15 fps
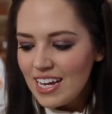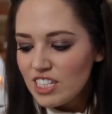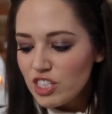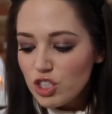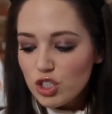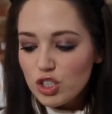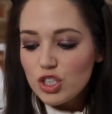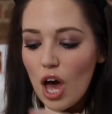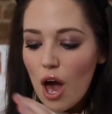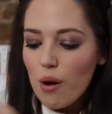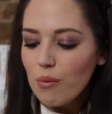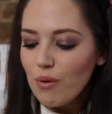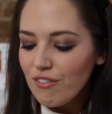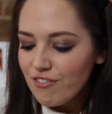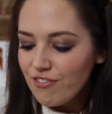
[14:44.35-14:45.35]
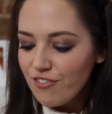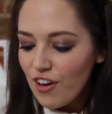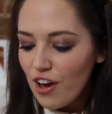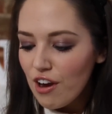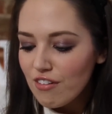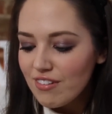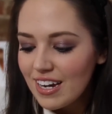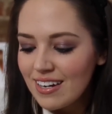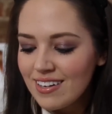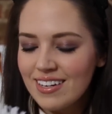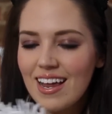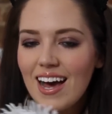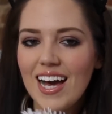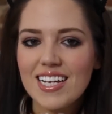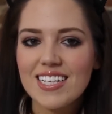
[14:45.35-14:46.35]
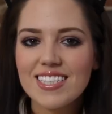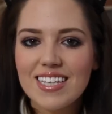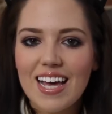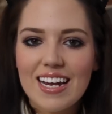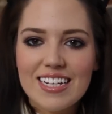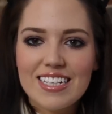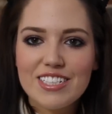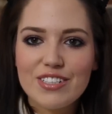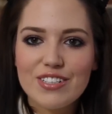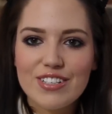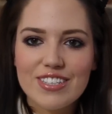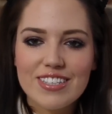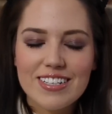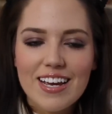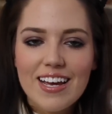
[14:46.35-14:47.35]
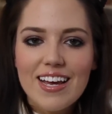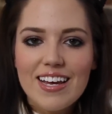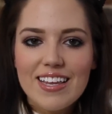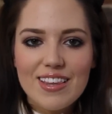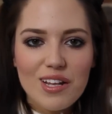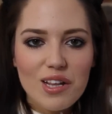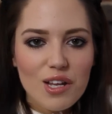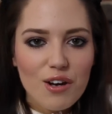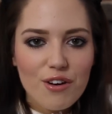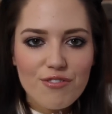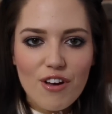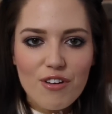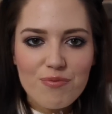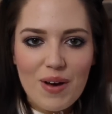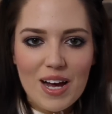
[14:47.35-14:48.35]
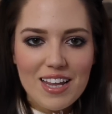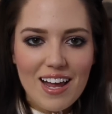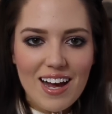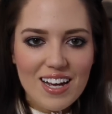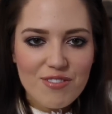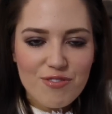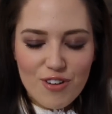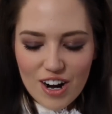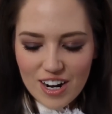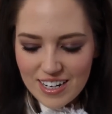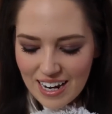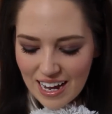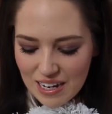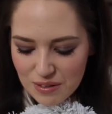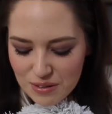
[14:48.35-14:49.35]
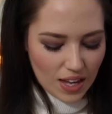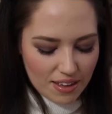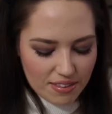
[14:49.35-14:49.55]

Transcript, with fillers: It's so furry and nice and it's just the love of my life right now.